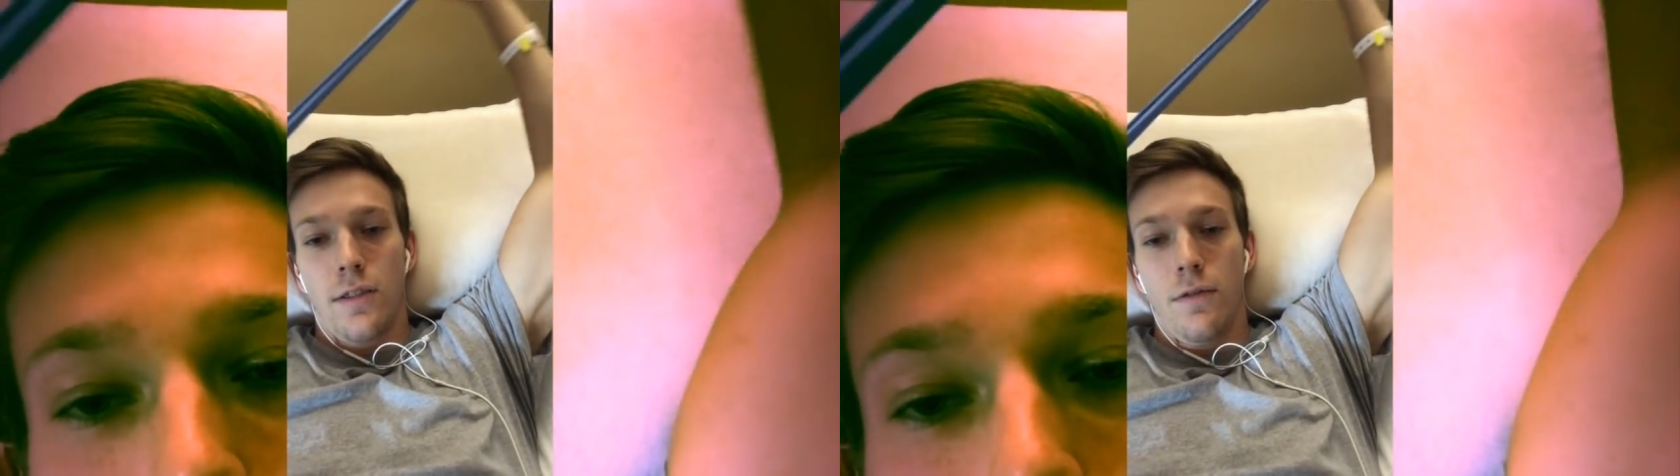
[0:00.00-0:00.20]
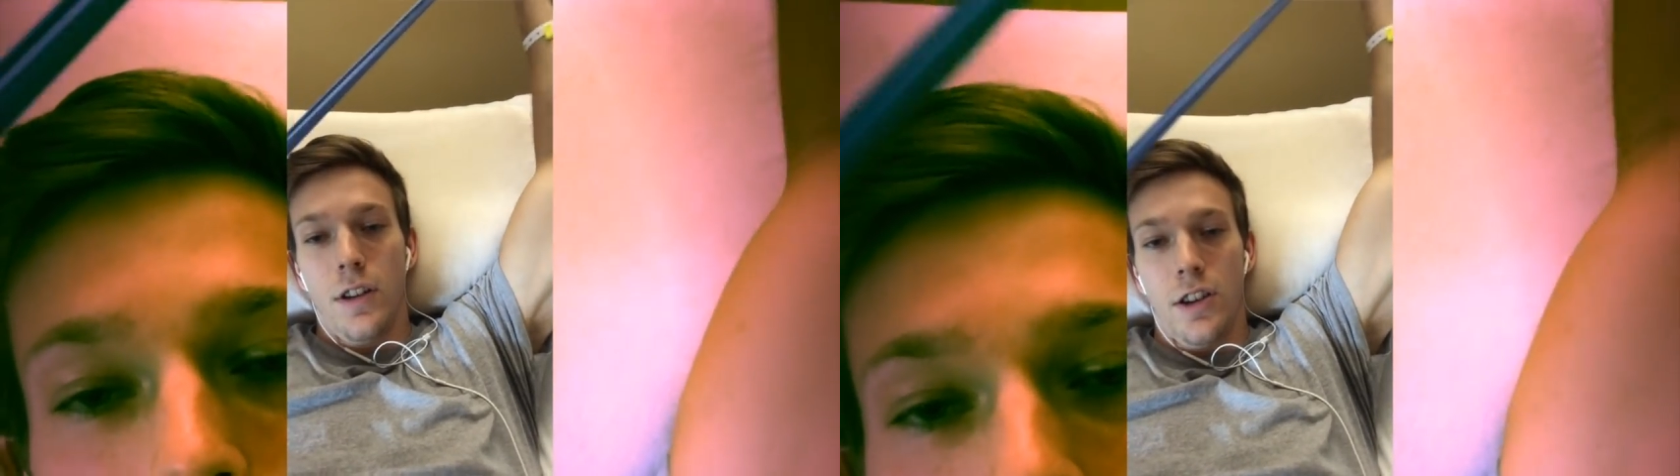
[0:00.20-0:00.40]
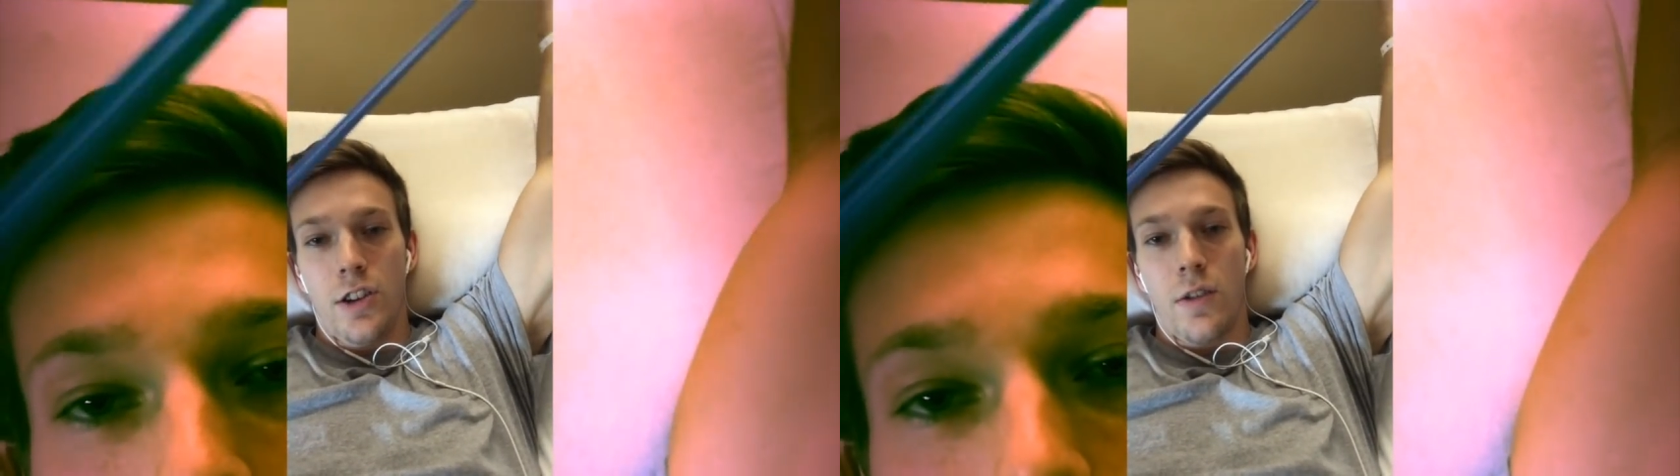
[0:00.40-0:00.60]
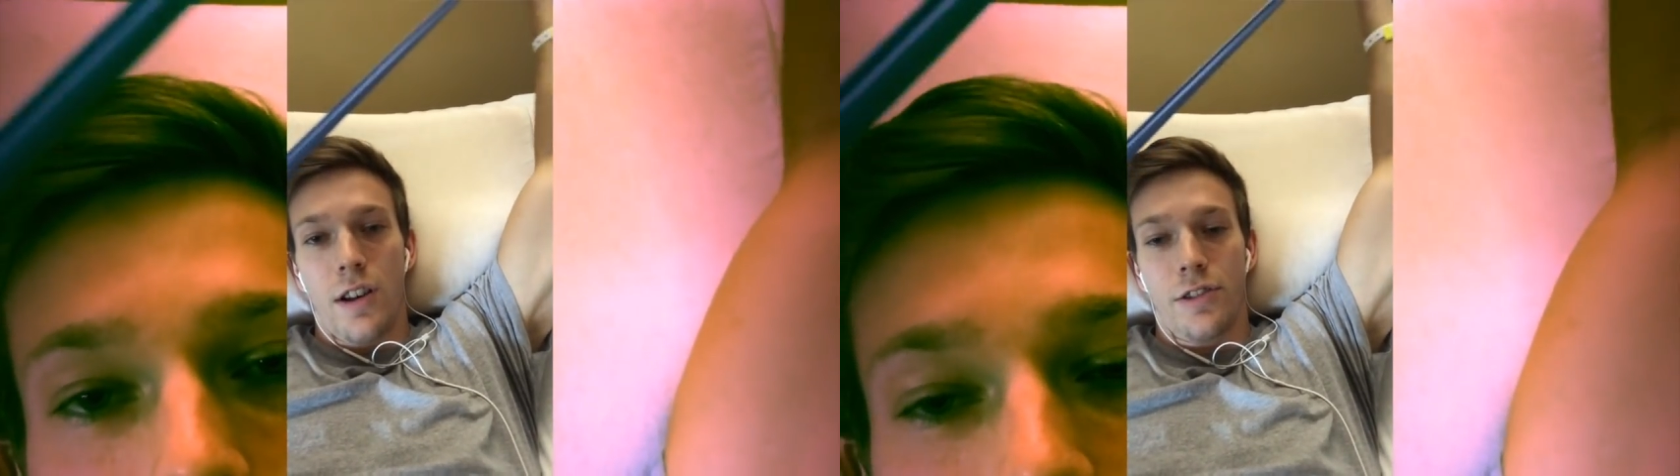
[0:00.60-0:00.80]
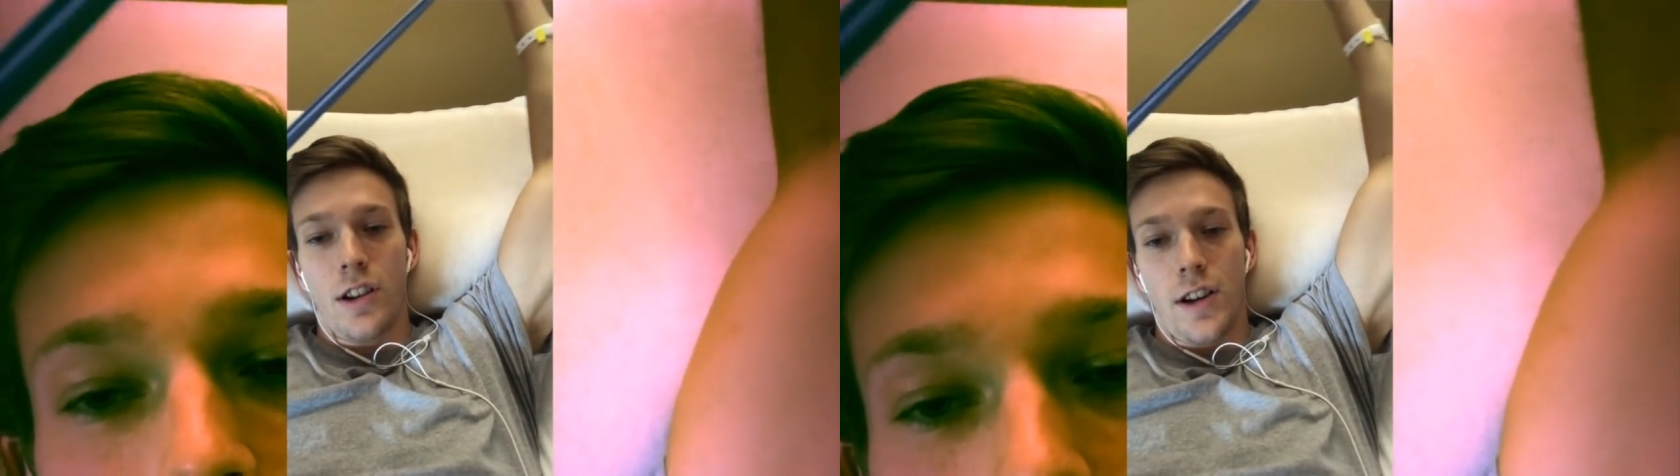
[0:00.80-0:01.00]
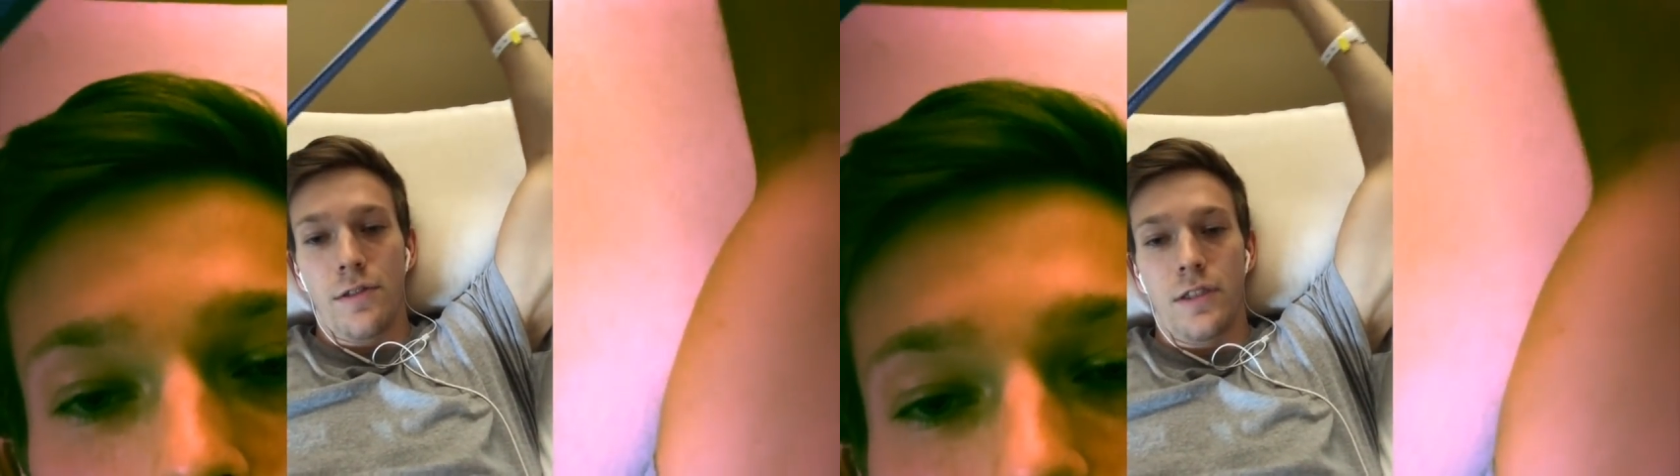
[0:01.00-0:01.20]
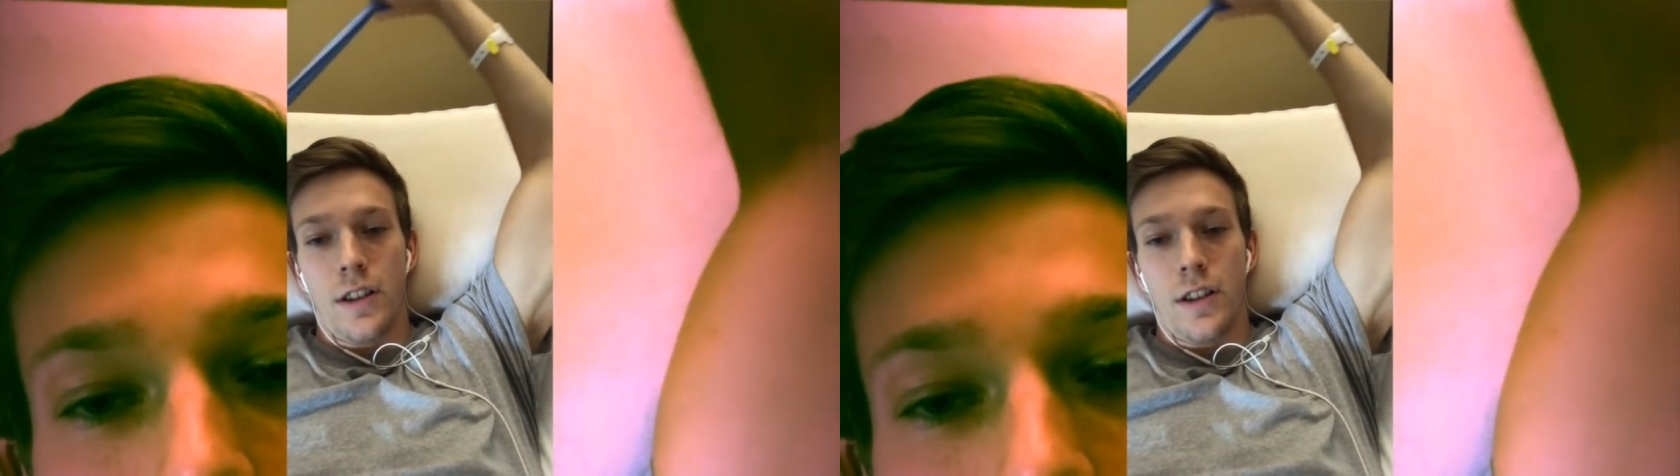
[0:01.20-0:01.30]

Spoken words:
video out there every